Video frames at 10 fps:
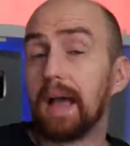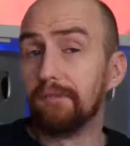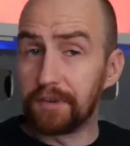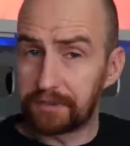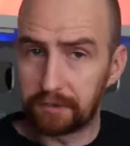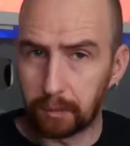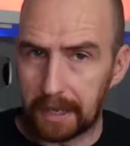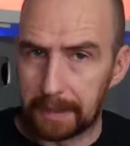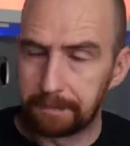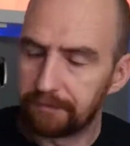And this is
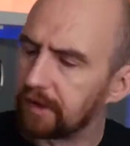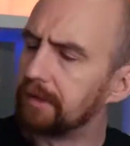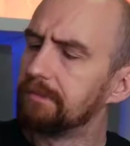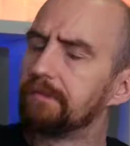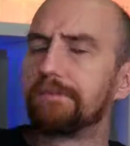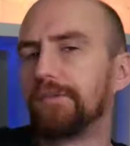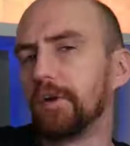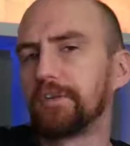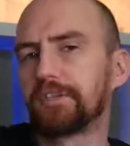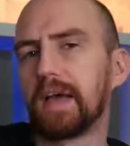where, for the
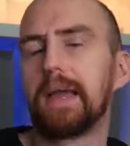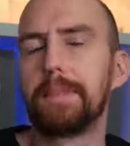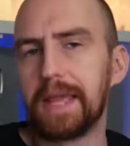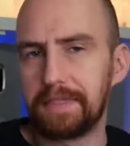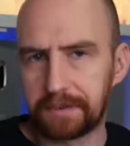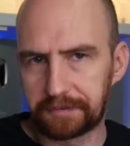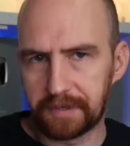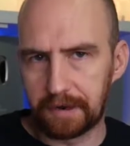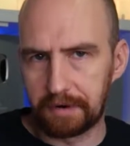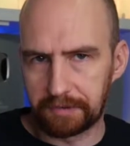first time in this
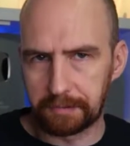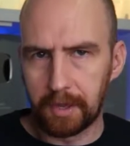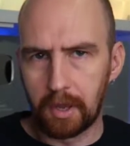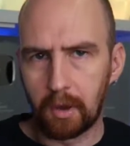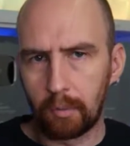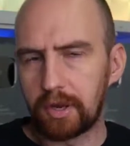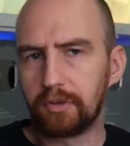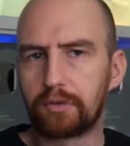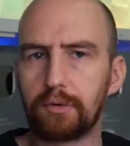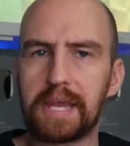series, we're
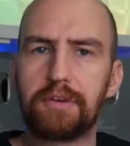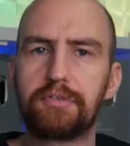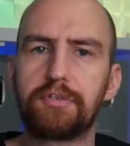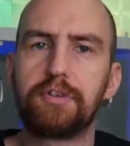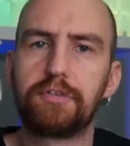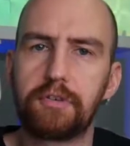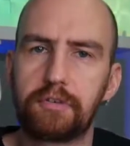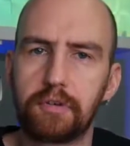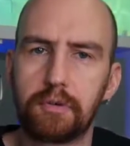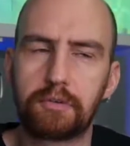going to introduce you
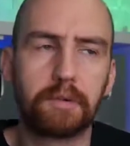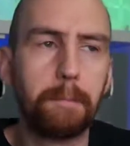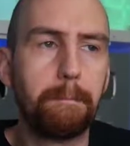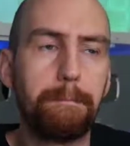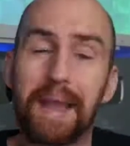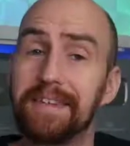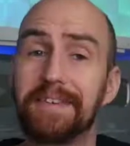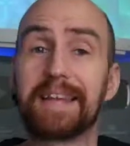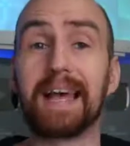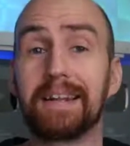to some
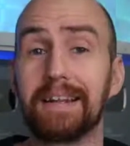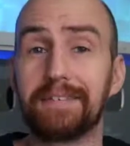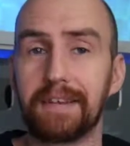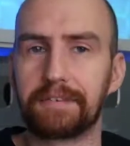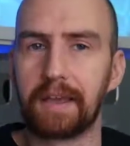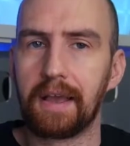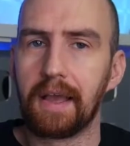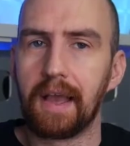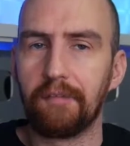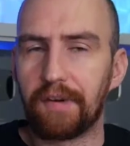basic analytics
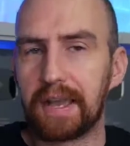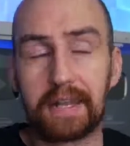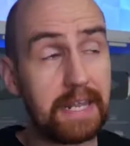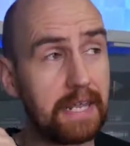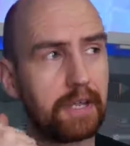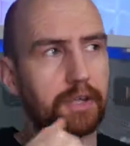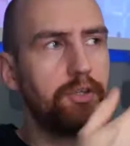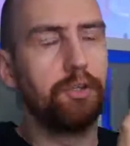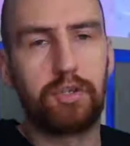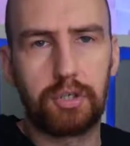via the
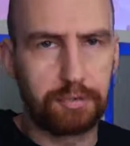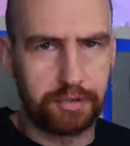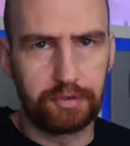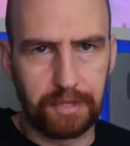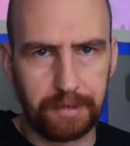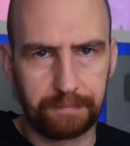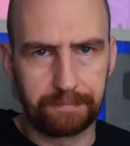YouTube Studio.